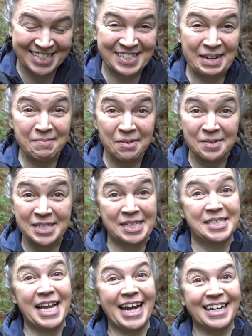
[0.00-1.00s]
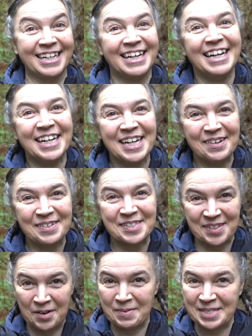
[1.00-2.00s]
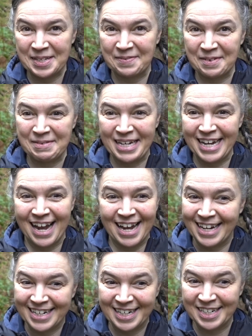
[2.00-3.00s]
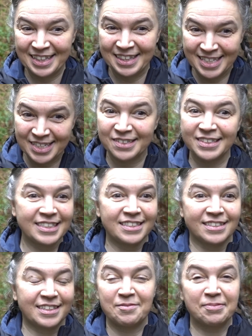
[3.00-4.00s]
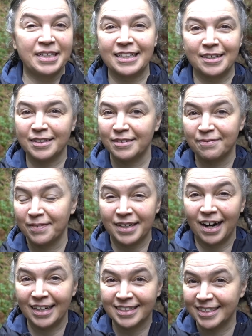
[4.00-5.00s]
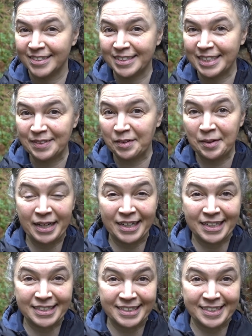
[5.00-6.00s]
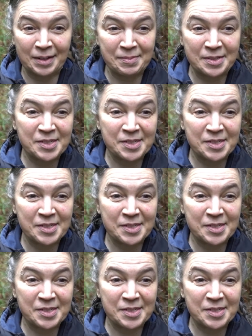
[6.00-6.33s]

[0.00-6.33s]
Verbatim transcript: December was insane. It was so busy for me and I literally just completely forgot to do a giveaway in December.